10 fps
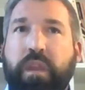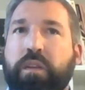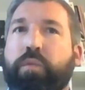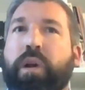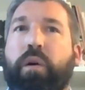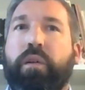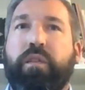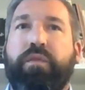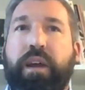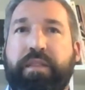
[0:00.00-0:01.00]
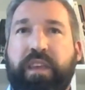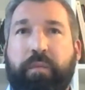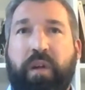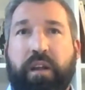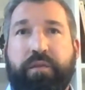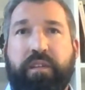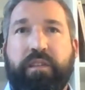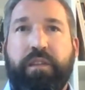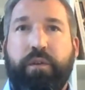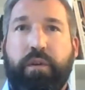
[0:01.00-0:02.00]
You will also find the email address
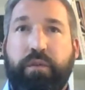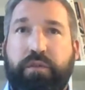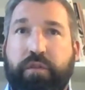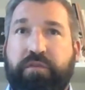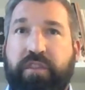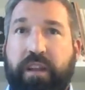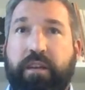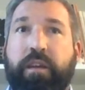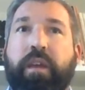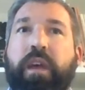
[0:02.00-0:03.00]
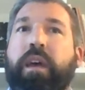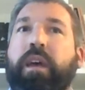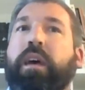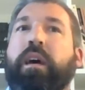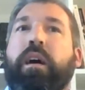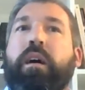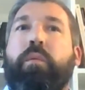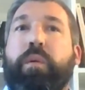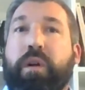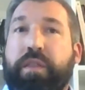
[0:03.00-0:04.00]
in your YouTube chat.
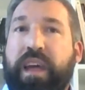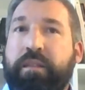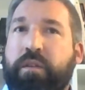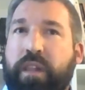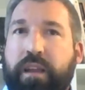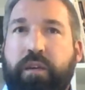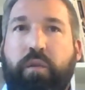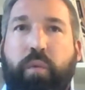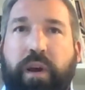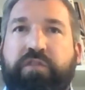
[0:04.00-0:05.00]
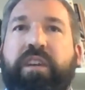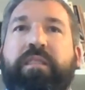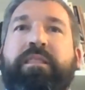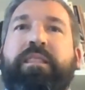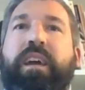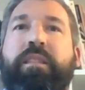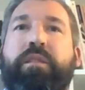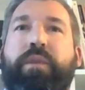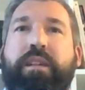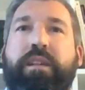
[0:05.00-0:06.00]
We will then collect your questions and
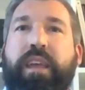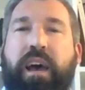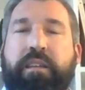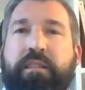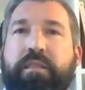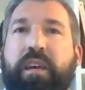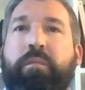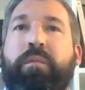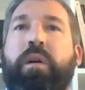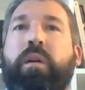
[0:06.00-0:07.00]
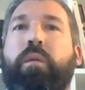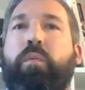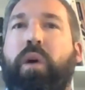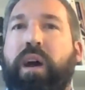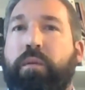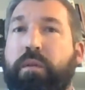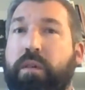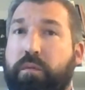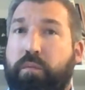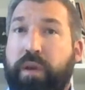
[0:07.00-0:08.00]
directly ask them.
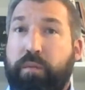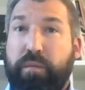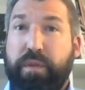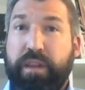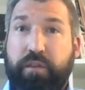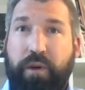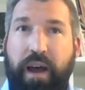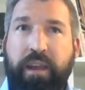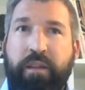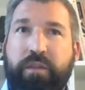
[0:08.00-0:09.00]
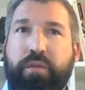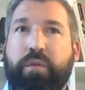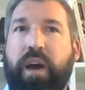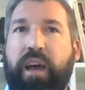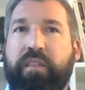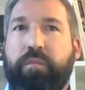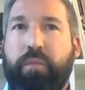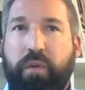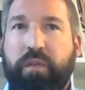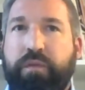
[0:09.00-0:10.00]
While we will be trying to ask
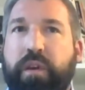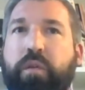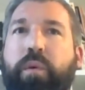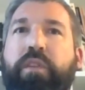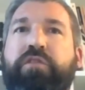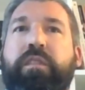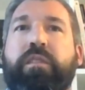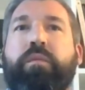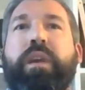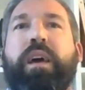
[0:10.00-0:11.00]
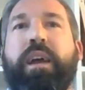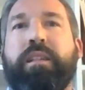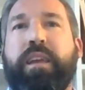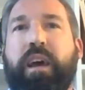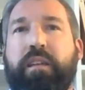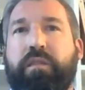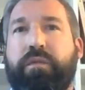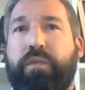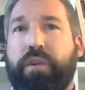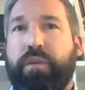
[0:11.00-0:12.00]
most of your questions, we kindly ask
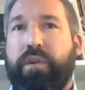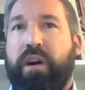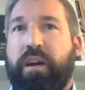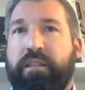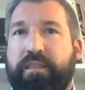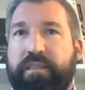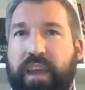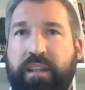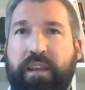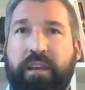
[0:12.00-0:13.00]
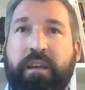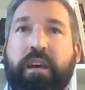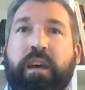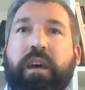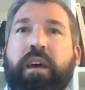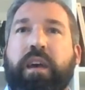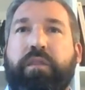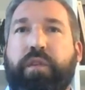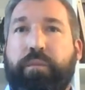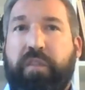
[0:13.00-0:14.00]
for your understanding.
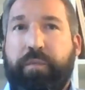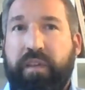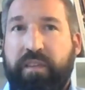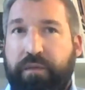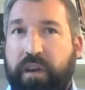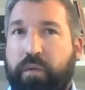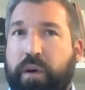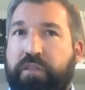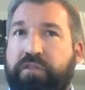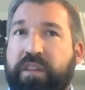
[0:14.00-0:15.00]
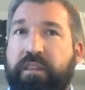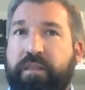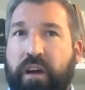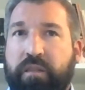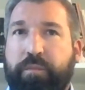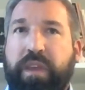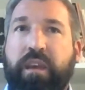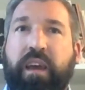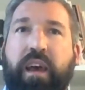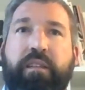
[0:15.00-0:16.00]
If your specific question is not
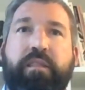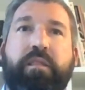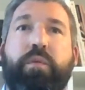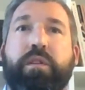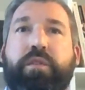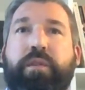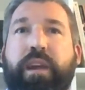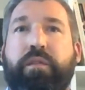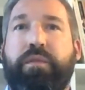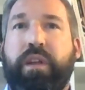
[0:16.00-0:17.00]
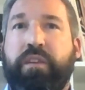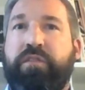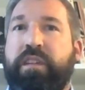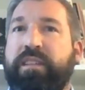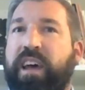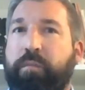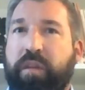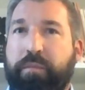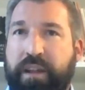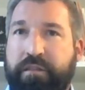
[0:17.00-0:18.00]
being asked, we'll try to finish in a
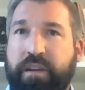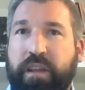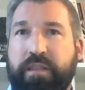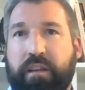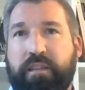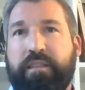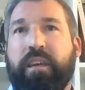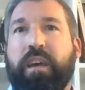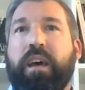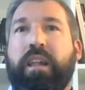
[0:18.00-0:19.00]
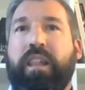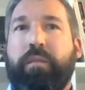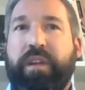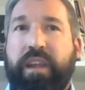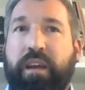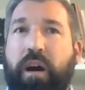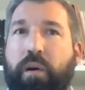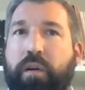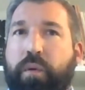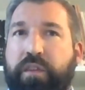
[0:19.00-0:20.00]
timely manner, and thus limiting
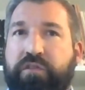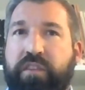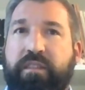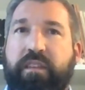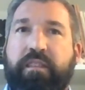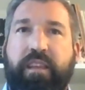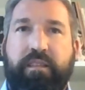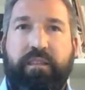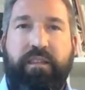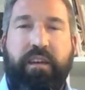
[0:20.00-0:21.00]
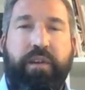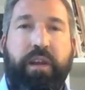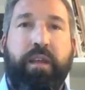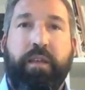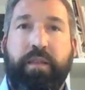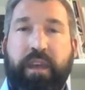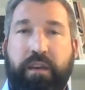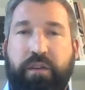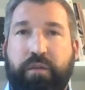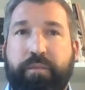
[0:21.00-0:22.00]
our questions is necessary.
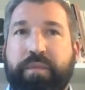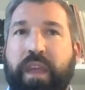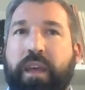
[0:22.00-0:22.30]
Thank you.